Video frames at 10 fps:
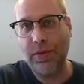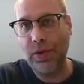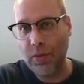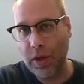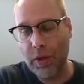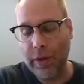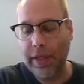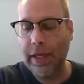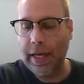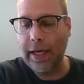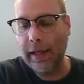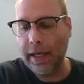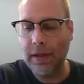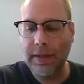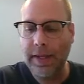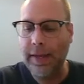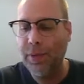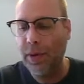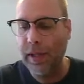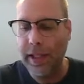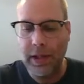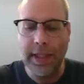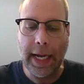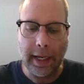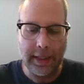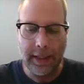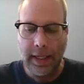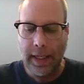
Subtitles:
to work with it at a later time or a later date.